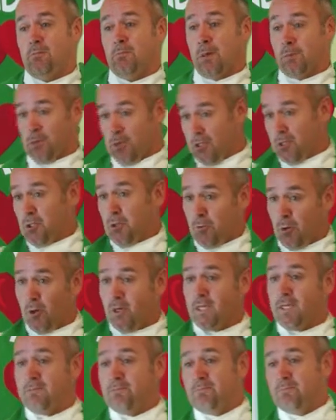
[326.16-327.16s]
Remember the little
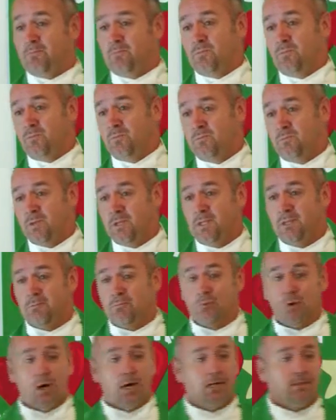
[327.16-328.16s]
boy? He
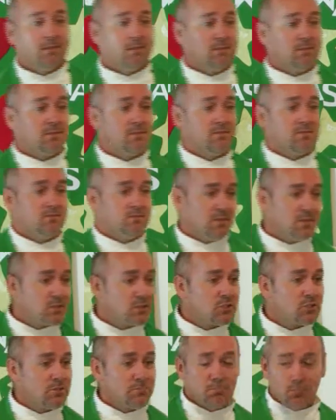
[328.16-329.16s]
brought his
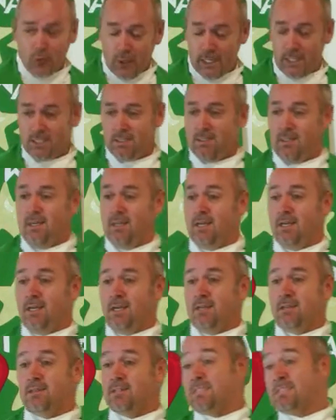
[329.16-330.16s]
fish and bread.
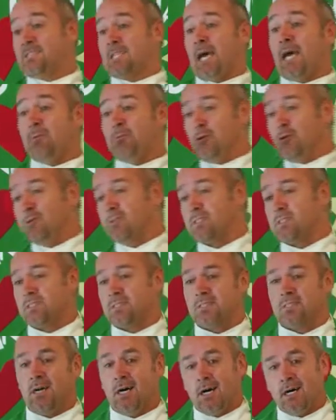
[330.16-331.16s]
The
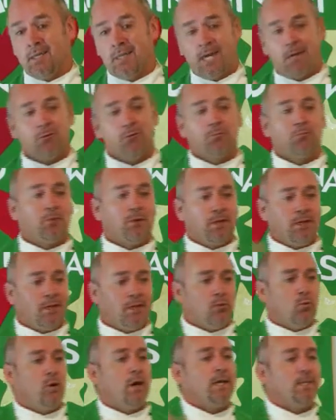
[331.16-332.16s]
disciples, they were
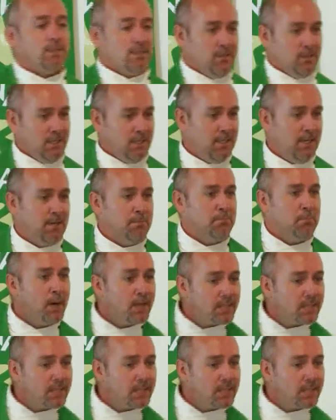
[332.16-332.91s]
playing waiter and